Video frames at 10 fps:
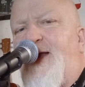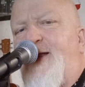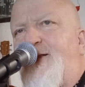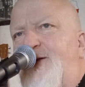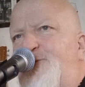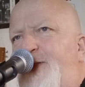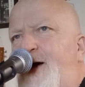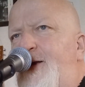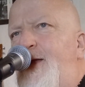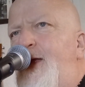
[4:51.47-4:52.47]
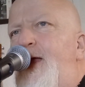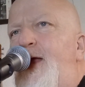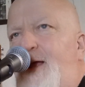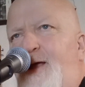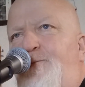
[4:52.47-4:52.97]
can hit this without
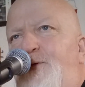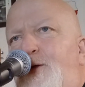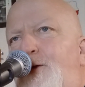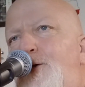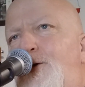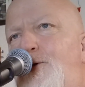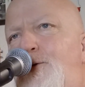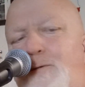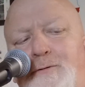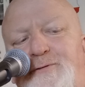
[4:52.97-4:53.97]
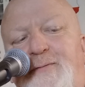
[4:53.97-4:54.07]
it. If you lose,